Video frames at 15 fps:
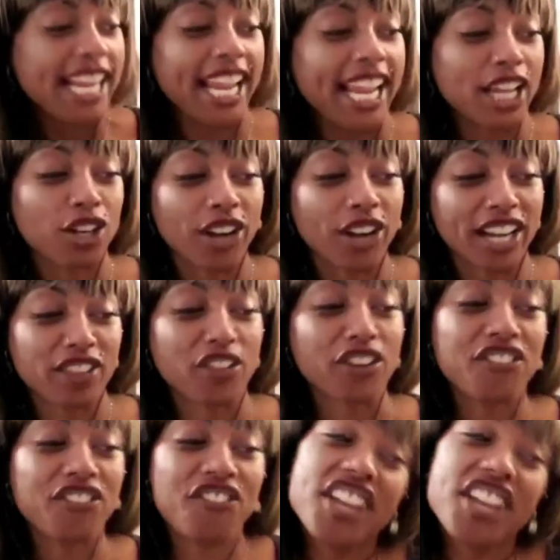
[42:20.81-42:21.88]
entering their
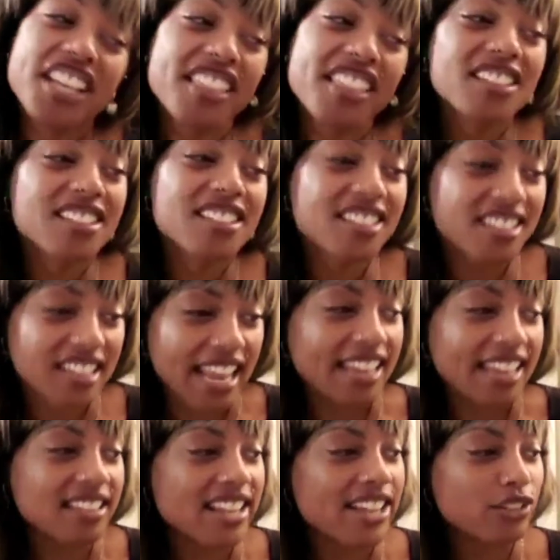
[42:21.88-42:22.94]
5th
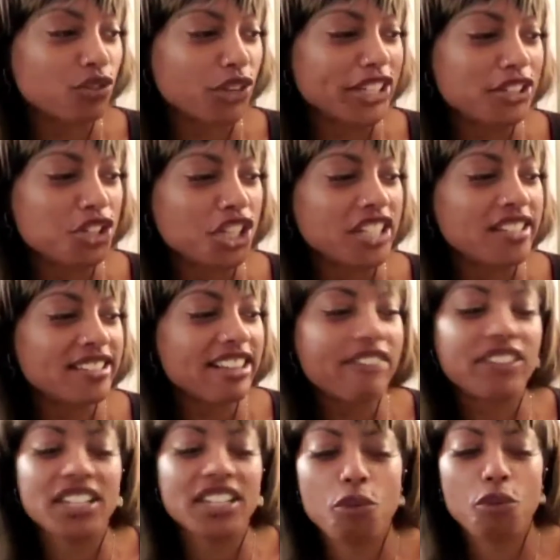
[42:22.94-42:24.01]
state and reaching
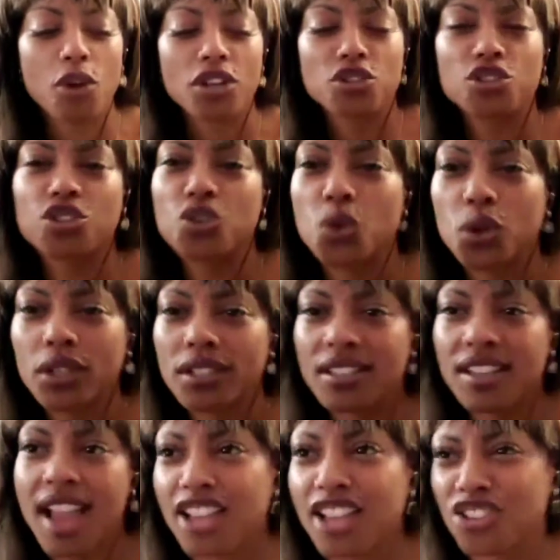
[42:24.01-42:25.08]
71 stores
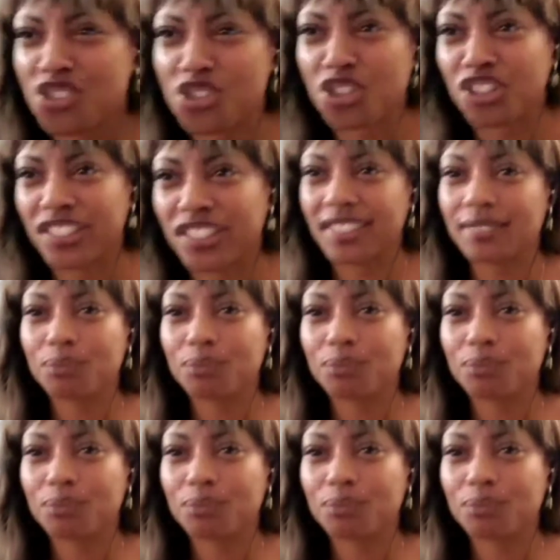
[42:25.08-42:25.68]
nationally.